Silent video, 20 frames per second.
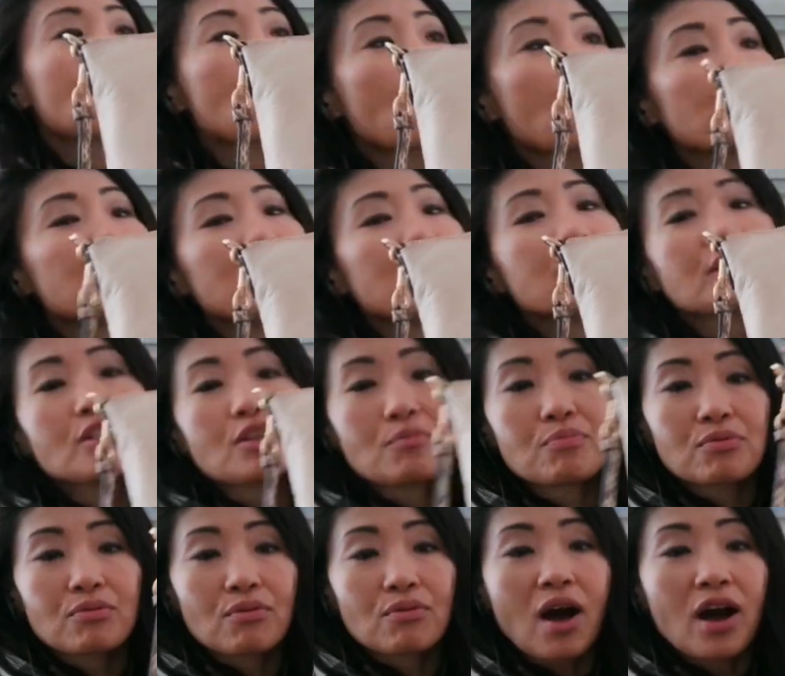Gorgeous
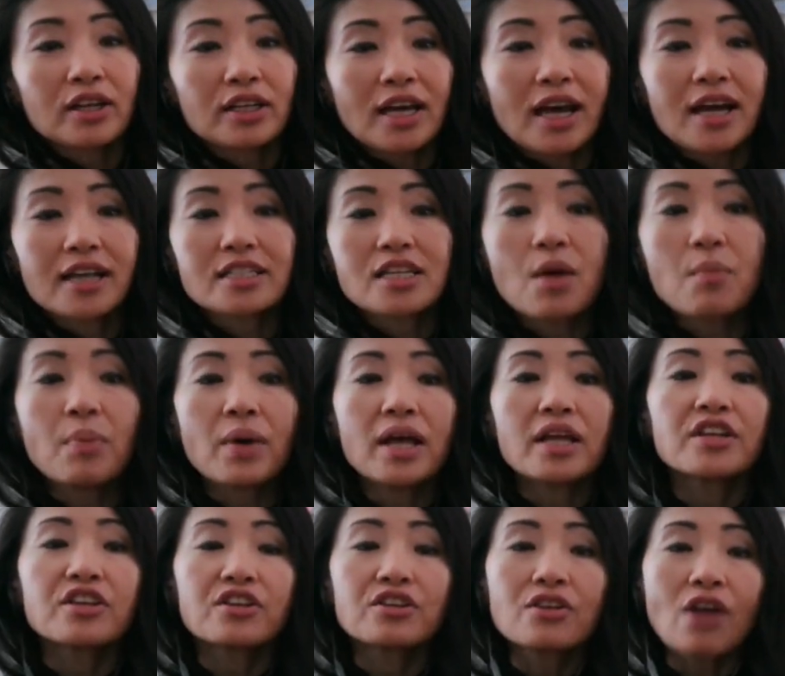product.
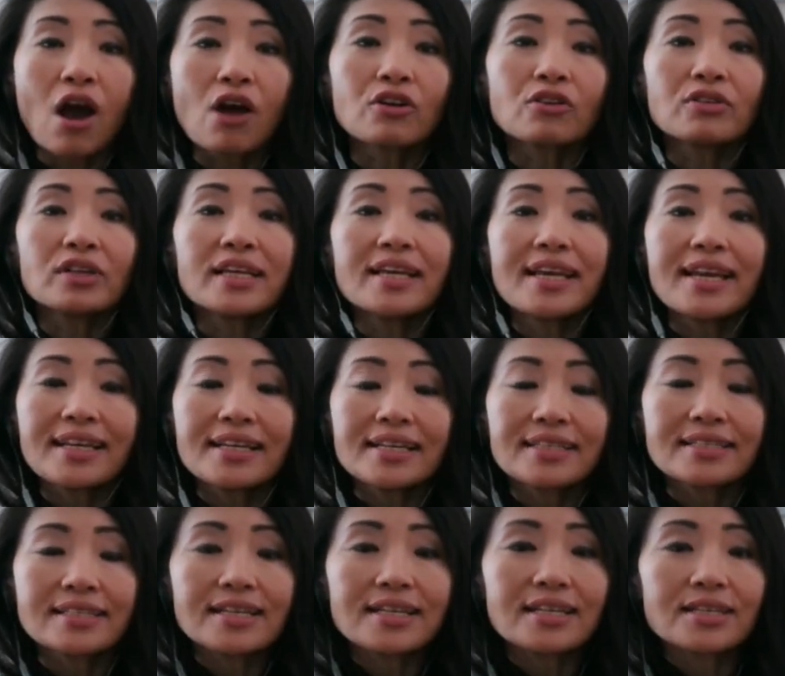But not only
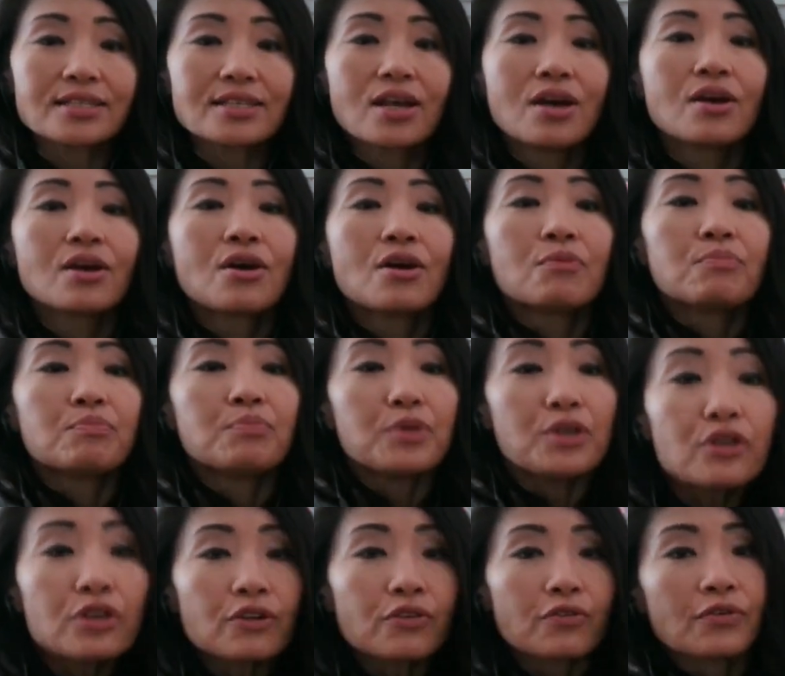is this
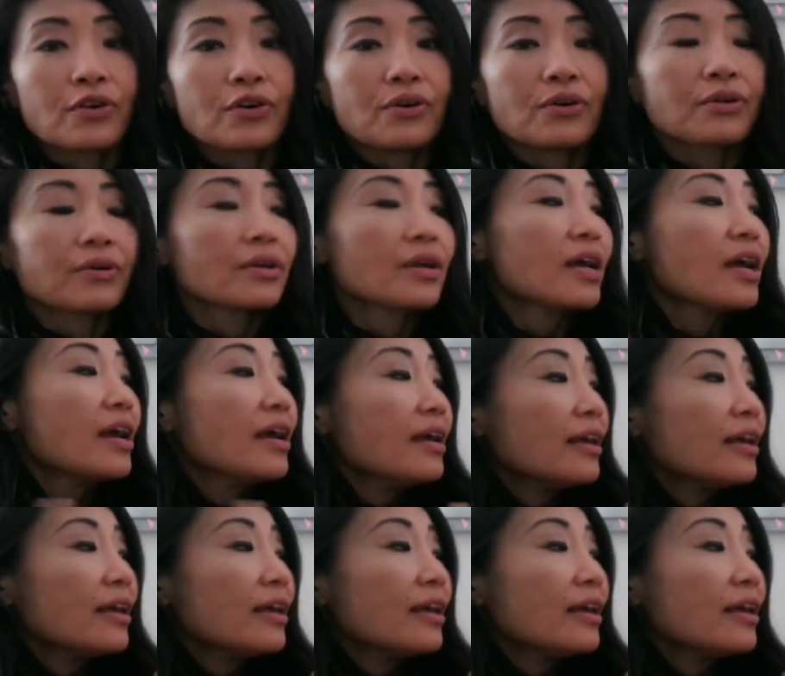beautiful,